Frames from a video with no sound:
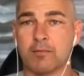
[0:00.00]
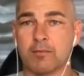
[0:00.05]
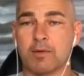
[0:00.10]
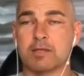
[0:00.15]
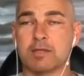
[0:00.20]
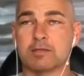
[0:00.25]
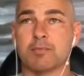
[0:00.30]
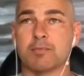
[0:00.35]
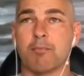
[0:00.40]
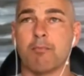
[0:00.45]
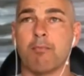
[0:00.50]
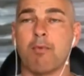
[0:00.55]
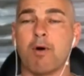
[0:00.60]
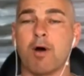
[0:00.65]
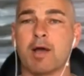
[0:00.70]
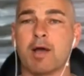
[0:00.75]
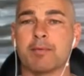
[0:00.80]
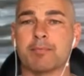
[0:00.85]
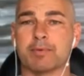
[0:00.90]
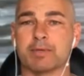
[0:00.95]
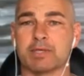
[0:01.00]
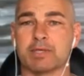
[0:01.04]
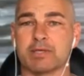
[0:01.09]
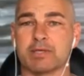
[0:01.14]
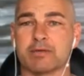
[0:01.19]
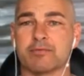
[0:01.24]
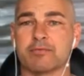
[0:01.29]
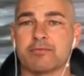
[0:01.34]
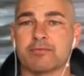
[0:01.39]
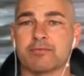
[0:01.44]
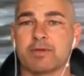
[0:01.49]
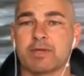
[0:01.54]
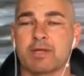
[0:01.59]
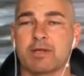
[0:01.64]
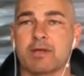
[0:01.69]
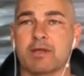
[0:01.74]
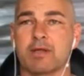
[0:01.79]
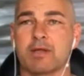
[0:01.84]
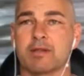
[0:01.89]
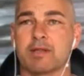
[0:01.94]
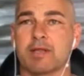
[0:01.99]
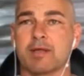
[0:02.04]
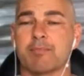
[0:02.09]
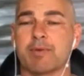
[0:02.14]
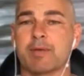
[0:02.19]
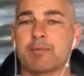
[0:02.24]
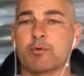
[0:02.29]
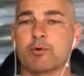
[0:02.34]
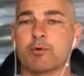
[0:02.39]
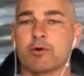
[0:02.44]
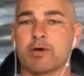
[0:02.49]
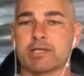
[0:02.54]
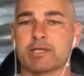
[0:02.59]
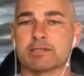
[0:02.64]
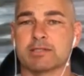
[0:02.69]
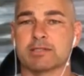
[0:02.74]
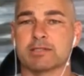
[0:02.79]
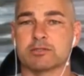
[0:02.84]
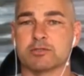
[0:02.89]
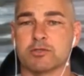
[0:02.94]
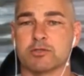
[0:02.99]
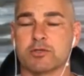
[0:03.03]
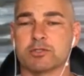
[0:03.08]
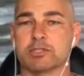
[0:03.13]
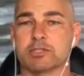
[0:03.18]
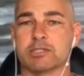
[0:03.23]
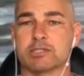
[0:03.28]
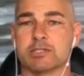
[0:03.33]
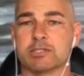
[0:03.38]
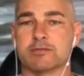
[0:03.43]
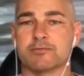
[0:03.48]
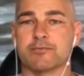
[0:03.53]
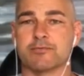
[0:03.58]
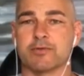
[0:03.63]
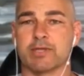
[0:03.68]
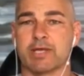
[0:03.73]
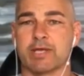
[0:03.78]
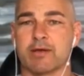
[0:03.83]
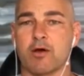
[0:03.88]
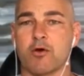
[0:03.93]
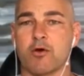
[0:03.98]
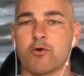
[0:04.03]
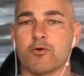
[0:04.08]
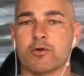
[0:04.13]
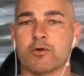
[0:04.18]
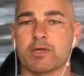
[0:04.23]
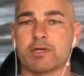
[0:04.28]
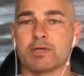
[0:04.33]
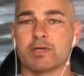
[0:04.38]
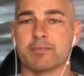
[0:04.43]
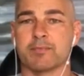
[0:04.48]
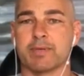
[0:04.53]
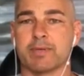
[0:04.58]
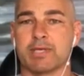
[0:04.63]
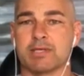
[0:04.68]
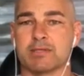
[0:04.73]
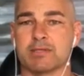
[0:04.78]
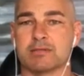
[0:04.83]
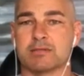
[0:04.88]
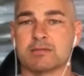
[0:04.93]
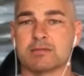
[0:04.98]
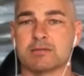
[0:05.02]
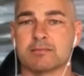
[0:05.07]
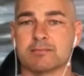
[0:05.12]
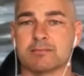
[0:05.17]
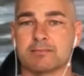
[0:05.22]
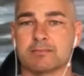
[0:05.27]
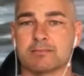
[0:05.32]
it's my belief that people are actually searching just for their own inner peace.